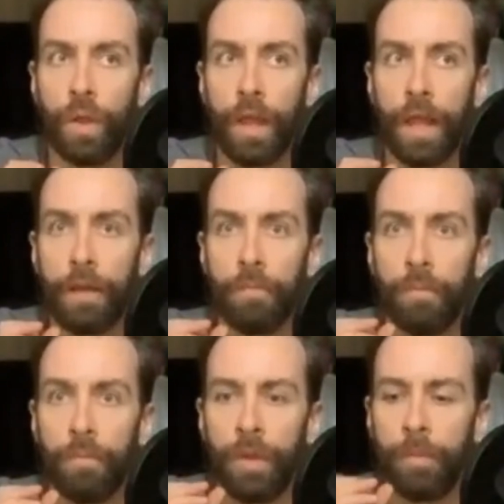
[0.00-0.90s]

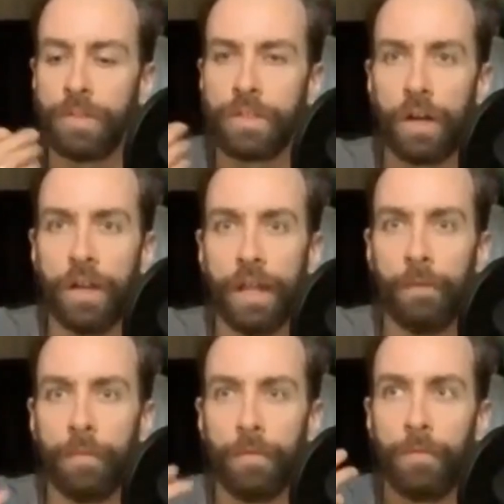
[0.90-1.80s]
maybe we should start
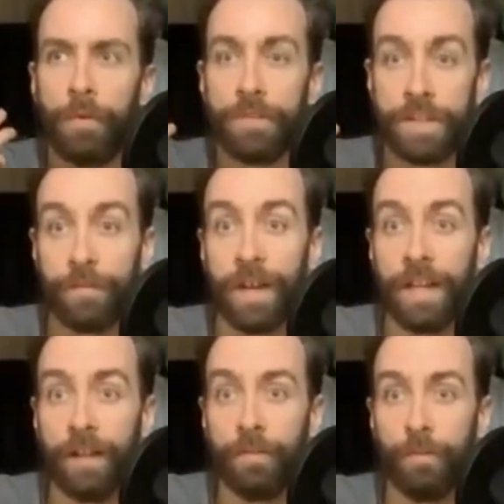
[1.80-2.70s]
with
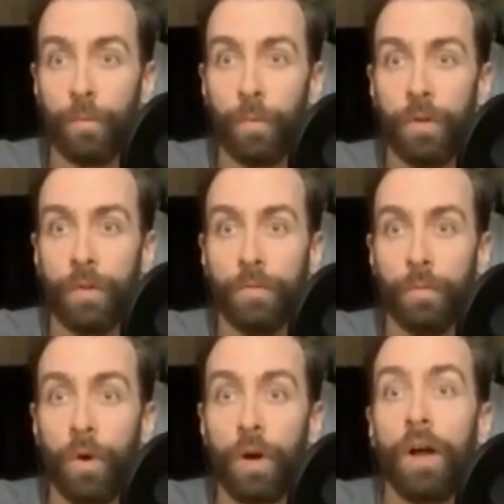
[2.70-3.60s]
defining what
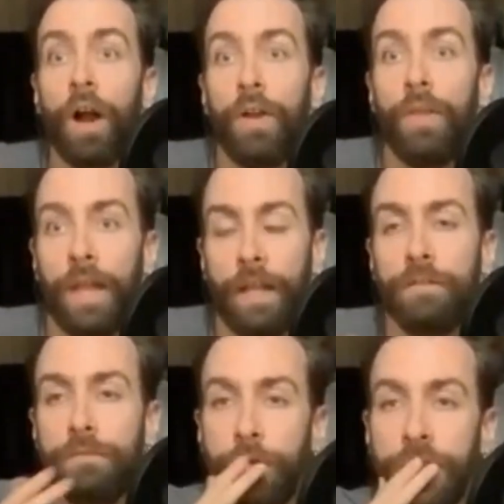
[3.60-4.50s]
are they?
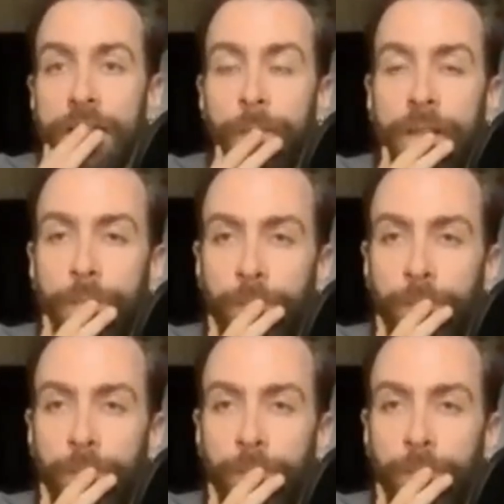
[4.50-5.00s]
What does that mean?